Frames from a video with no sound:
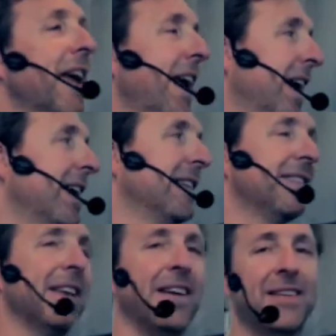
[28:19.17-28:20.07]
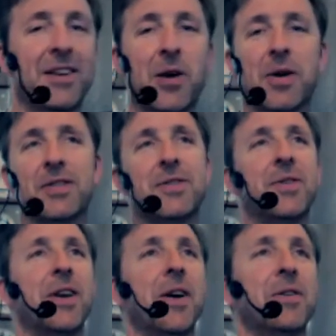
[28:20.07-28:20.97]
and yoga
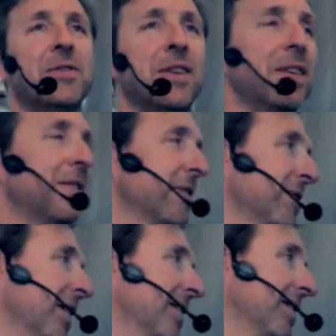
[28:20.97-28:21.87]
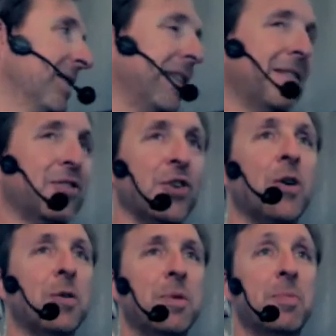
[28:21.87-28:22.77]
studios, and just like
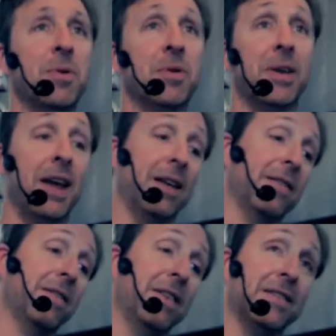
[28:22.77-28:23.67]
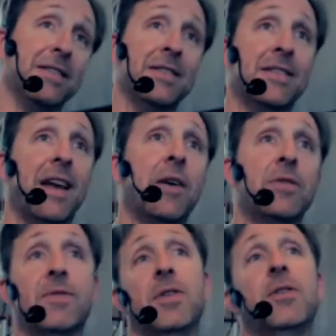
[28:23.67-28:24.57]
showing people, hey, this is how
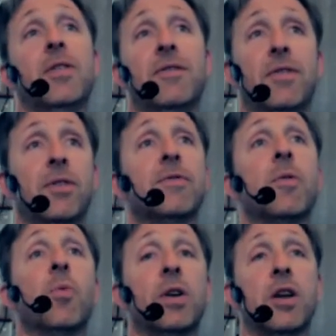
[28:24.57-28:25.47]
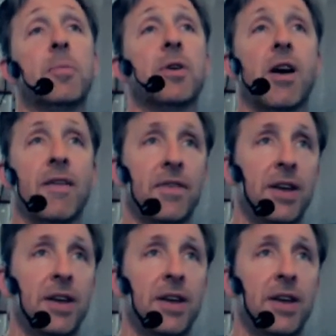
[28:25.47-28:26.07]
different you can feel from 1 cup of coffee.